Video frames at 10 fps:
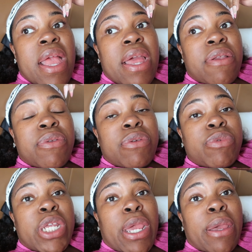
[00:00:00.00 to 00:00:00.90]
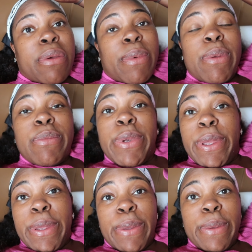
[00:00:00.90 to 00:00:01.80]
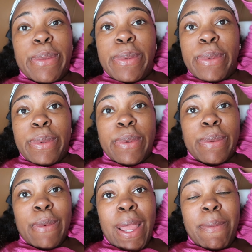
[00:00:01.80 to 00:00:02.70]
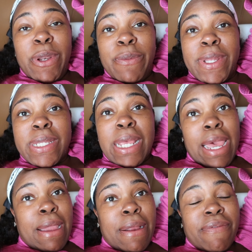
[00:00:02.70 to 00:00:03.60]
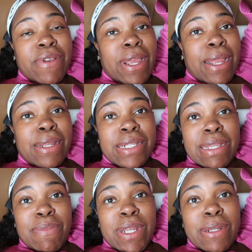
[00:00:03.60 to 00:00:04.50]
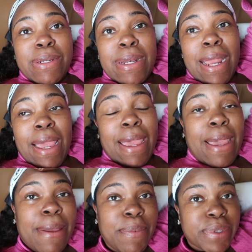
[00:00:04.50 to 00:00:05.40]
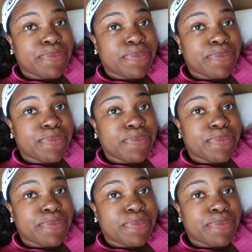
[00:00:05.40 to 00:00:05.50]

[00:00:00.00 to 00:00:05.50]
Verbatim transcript: I don't know, child. I don't know. Why well, I'm a little bit tired. I feel like I need to take me a little nap.